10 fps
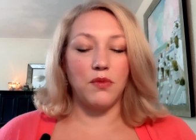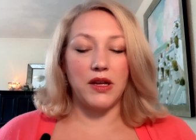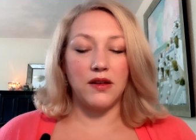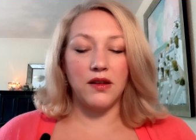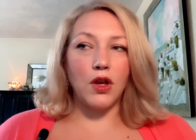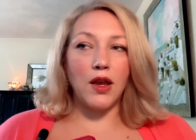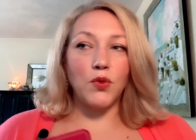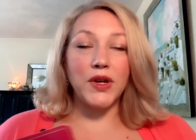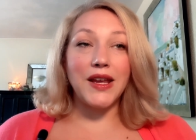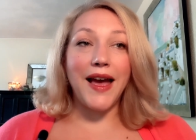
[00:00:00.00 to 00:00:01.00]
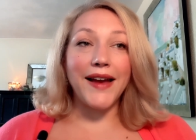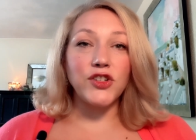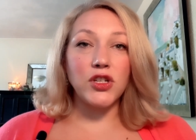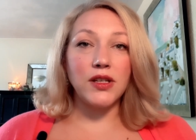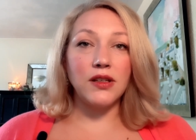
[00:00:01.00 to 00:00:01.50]
But a
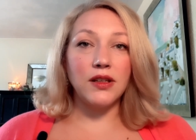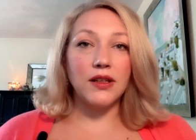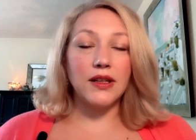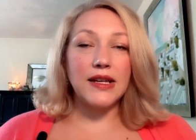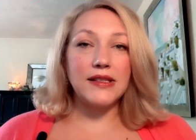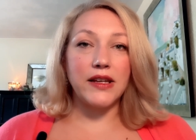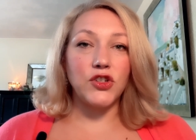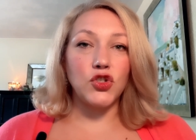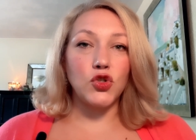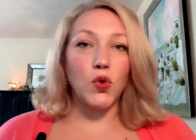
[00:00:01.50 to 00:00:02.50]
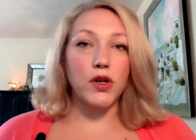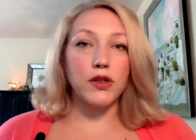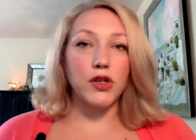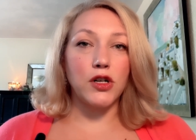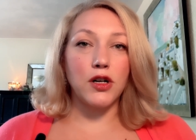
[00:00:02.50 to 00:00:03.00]
reaction is a
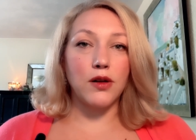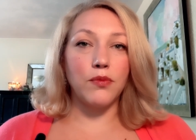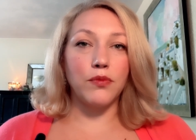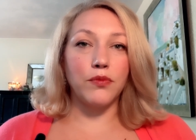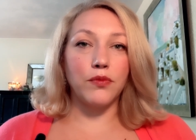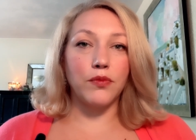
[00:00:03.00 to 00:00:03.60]
short term